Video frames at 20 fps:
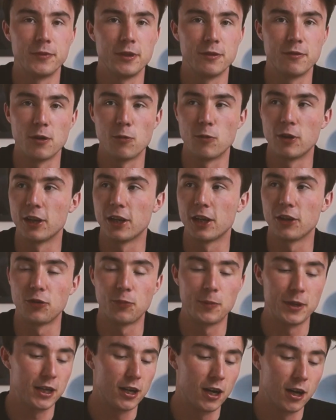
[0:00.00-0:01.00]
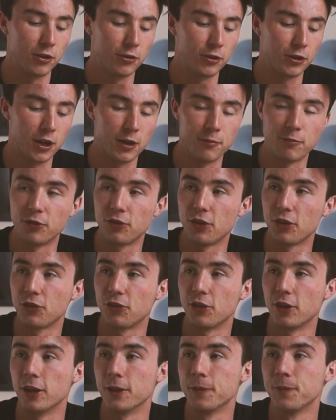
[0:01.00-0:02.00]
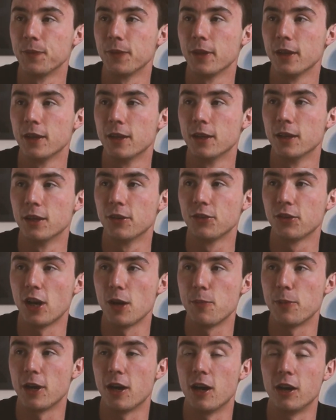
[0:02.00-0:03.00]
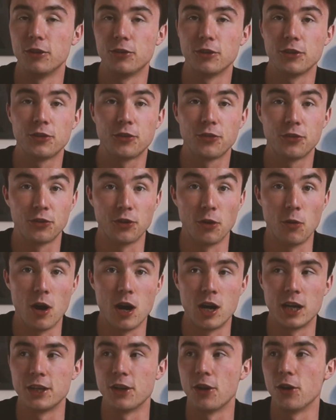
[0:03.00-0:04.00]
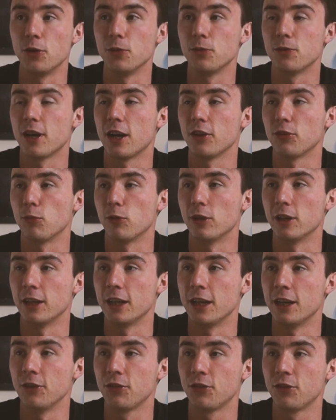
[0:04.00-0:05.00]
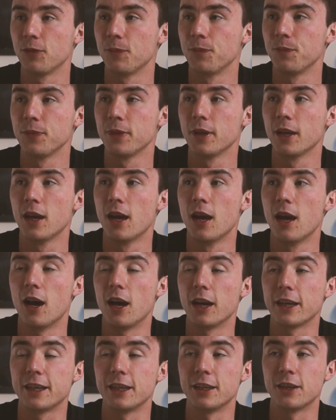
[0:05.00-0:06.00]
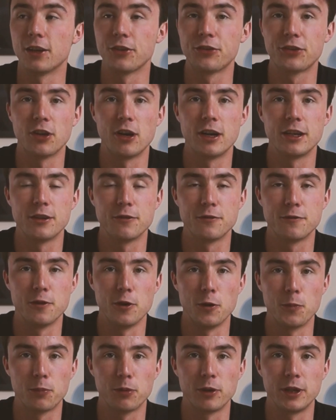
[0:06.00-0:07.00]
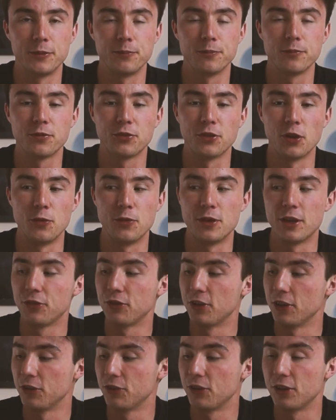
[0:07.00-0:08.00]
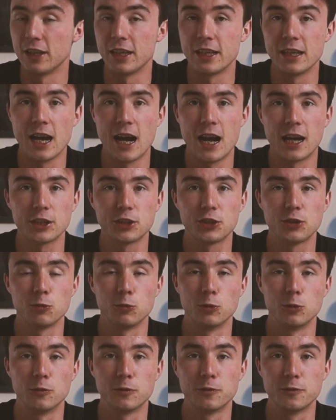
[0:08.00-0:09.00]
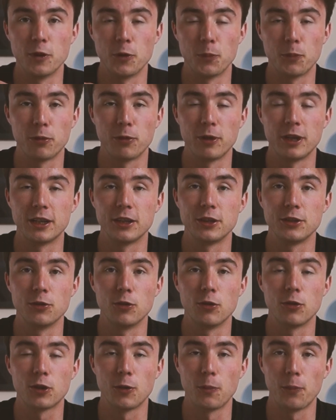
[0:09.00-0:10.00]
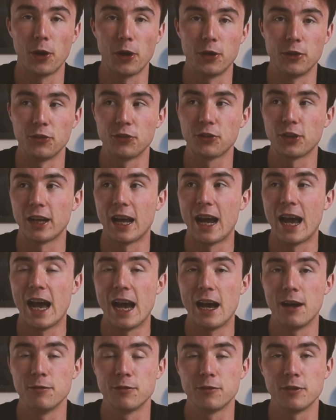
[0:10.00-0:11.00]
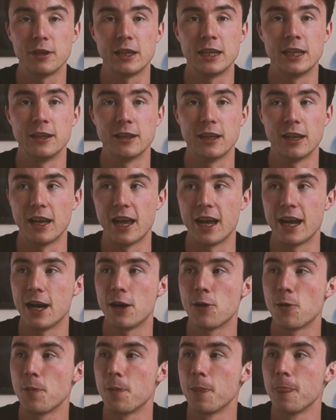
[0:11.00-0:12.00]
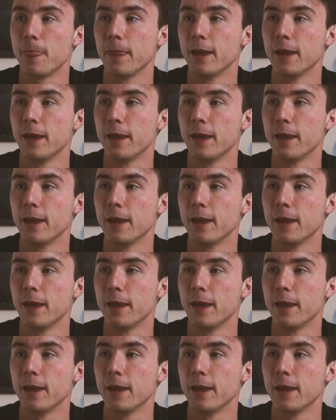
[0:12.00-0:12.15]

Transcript: if I wanted it to be a one hundred ohm resistor, type in one hundred so I know that's what it is. I can assign the footprint, so this is the actual footprint your component's going to have in the layout.